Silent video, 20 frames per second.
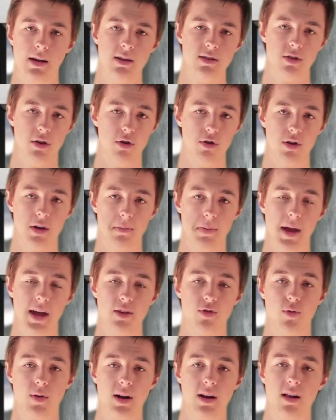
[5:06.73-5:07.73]
So you can pay
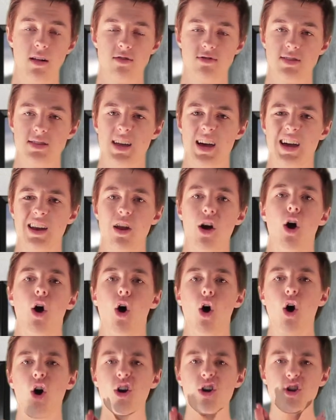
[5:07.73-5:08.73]
$20 online,
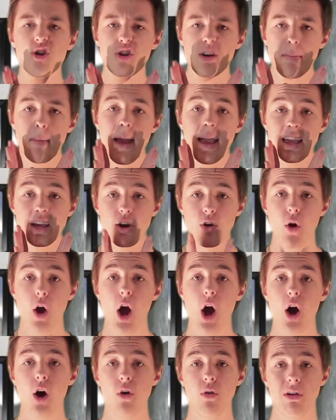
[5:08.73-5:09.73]
or you can make your
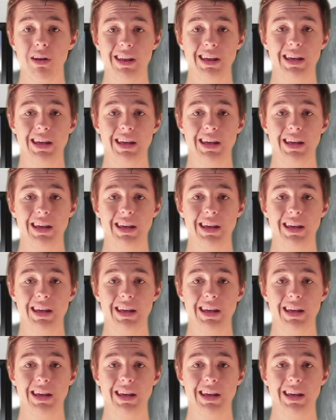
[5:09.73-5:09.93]
own.